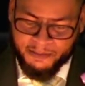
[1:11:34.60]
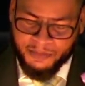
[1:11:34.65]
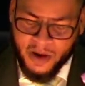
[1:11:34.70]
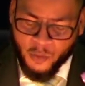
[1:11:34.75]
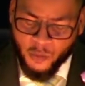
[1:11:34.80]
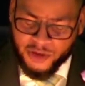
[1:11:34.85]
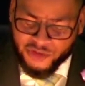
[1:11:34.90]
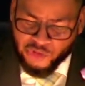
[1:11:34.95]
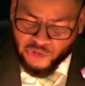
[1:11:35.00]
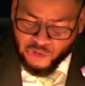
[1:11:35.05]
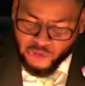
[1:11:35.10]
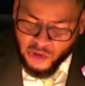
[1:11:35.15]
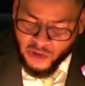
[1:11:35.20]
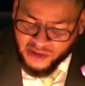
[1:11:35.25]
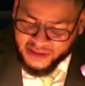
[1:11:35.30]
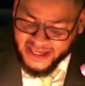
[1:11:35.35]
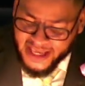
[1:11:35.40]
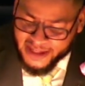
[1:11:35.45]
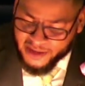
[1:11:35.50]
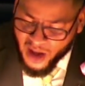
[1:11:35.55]
But when you
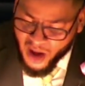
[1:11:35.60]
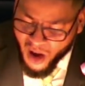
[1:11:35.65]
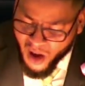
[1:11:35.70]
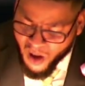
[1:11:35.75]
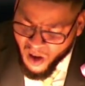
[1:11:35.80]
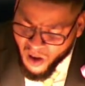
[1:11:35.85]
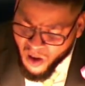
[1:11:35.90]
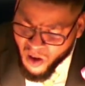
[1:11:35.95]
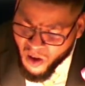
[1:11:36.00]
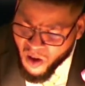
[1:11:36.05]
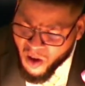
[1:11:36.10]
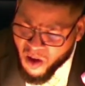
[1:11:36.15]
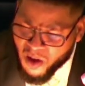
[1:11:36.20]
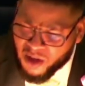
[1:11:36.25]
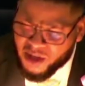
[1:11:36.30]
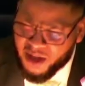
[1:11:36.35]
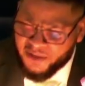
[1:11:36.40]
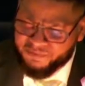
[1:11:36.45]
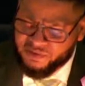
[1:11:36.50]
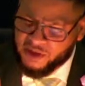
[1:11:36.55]
look at
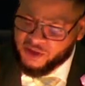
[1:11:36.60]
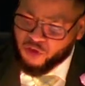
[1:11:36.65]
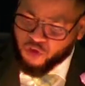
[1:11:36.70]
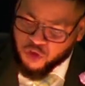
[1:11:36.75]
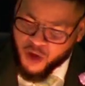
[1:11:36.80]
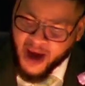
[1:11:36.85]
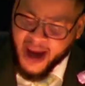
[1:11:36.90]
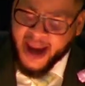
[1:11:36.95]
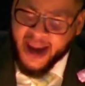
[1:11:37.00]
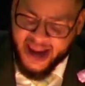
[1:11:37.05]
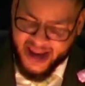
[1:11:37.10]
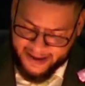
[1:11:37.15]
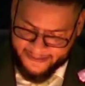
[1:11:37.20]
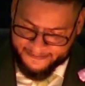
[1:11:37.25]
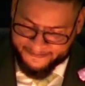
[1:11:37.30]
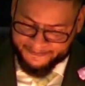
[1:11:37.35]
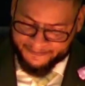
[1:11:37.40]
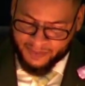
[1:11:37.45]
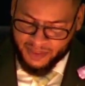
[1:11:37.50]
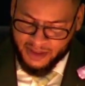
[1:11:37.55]
all of the crime
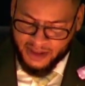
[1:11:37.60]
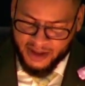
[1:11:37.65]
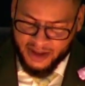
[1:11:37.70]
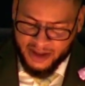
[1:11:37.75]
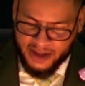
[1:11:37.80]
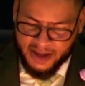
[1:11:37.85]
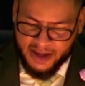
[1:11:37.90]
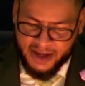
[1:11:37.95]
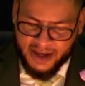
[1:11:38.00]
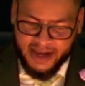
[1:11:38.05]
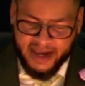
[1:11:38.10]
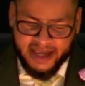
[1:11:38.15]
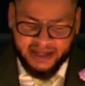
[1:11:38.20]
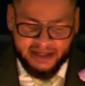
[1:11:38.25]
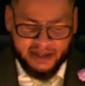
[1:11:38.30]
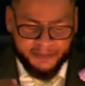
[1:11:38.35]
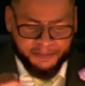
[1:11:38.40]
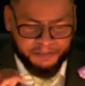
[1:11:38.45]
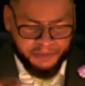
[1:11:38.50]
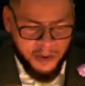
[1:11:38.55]

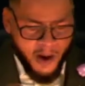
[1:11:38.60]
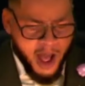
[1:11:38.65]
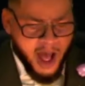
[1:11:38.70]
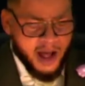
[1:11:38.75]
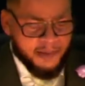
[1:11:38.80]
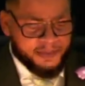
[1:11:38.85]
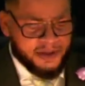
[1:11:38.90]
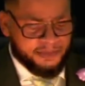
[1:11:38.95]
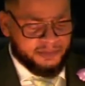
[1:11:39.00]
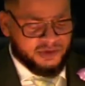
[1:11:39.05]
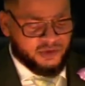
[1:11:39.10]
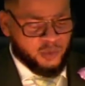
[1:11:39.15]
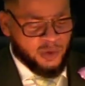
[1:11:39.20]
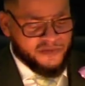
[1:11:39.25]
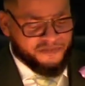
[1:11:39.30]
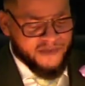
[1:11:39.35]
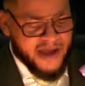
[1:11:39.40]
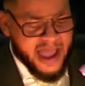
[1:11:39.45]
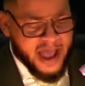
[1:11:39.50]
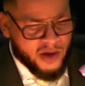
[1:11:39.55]
and the problems
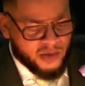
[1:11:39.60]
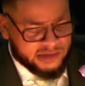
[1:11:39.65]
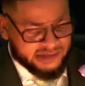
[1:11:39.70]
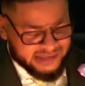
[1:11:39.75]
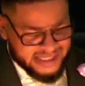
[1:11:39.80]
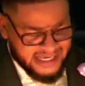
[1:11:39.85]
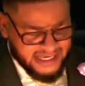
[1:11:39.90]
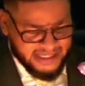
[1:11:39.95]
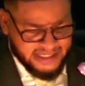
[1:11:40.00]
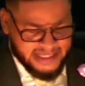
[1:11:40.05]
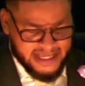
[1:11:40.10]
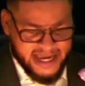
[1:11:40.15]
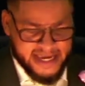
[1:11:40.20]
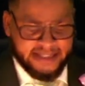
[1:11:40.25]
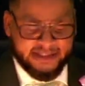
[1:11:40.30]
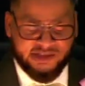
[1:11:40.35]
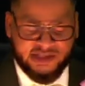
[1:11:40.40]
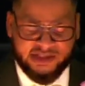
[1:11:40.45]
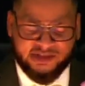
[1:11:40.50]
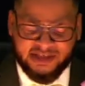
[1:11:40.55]
with our
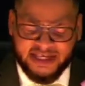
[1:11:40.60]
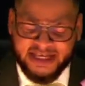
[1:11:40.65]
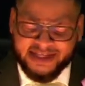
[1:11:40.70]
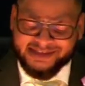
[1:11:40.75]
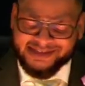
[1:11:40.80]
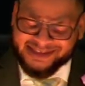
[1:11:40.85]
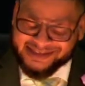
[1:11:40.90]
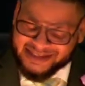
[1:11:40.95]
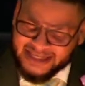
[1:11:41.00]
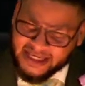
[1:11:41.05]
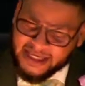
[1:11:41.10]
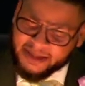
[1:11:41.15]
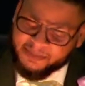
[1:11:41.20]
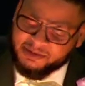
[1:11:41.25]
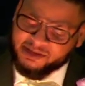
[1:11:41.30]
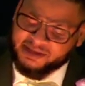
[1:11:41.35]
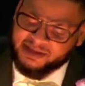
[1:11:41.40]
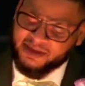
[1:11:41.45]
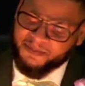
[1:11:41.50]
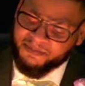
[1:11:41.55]
teenagers, it
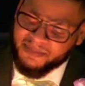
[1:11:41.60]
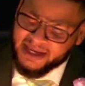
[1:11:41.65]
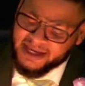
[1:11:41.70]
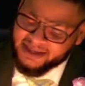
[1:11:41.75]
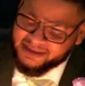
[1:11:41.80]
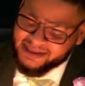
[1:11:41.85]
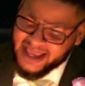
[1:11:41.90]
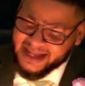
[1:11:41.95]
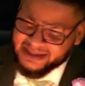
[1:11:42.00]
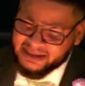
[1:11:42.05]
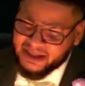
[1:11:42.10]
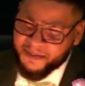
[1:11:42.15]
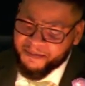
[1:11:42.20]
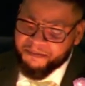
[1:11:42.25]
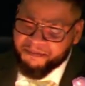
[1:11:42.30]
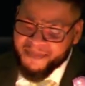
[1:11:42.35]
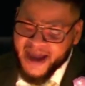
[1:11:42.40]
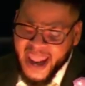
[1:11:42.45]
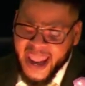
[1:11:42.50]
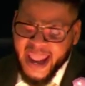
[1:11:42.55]
seems to me that the
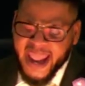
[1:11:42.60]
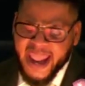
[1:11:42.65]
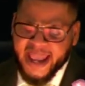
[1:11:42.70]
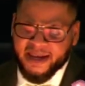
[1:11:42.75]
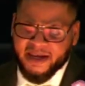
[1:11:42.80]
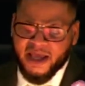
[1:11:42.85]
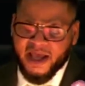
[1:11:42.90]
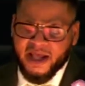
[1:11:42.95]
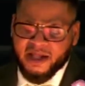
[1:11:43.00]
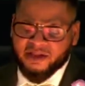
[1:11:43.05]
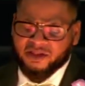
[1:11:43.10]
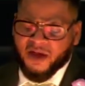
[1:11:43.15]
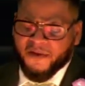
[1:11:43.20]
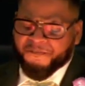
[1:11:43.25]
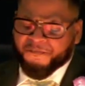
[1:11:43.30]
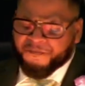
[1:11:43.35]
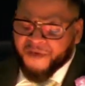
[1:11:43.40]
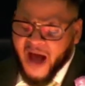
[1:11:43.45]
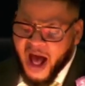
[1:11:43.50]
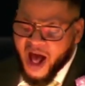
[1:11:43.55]
man, the
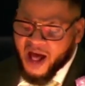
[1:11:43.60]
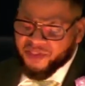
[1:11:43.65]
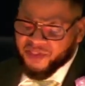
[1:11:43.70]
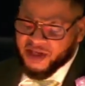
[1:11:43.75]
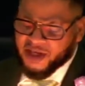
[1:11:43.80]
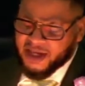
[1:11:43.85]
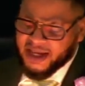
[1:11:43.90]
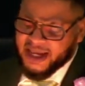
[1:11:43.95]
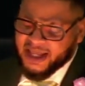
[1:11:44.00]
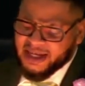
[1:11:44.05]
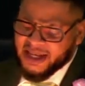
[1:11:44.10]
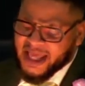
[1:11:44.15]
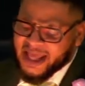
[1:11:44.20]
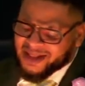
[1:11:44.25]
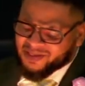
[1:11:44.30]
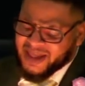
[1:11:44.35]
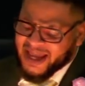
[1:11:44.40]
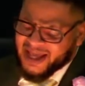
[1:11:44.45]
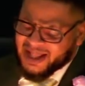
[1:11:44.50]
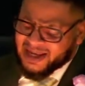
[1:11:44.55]
father in
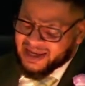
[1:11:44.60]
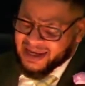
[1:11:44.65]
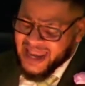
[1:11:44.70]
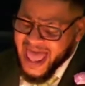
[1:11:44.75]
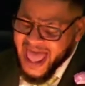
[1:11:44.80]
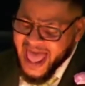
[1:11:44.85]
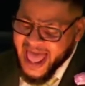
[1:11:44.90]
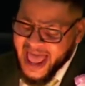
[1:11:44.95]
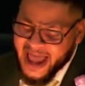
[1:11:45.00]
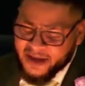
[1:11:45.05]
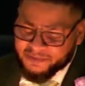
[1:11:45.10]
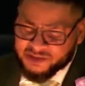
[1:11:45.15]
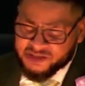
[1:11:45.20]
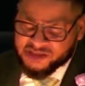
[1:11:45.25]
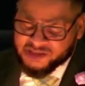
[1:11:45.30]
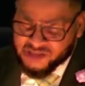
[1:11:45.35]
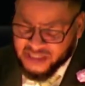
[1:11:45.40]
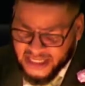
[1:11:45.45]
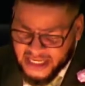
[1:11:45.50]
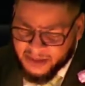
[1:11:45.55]
their lives,
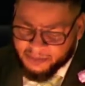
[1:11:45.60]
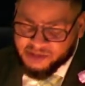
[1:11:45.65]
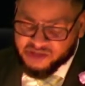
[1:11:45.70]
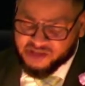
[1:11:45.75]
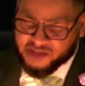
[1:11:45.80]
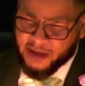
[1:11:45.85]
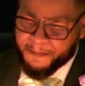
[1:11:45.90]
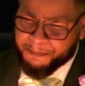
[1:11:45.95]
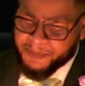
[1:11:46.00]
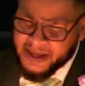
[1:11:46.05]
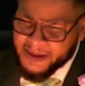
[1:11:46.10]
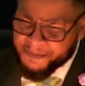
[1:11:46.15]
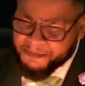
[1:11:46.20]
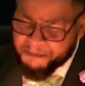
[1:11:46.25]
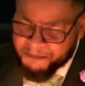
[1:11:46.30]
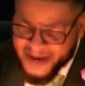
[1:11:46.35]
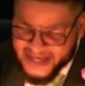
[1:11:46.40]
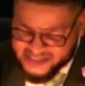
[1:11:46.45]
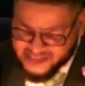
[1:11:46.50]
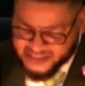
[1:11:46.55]
seems to be
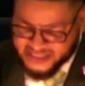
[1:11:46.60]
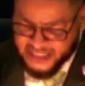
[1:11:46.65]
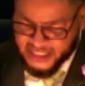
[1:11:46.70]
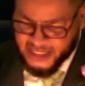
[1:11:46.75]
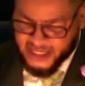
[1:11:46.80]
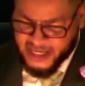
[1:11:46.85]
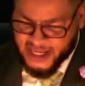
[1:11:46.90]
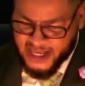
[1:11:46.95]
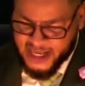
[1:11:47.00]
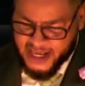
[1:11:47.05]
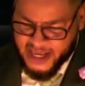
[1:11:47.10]
missing.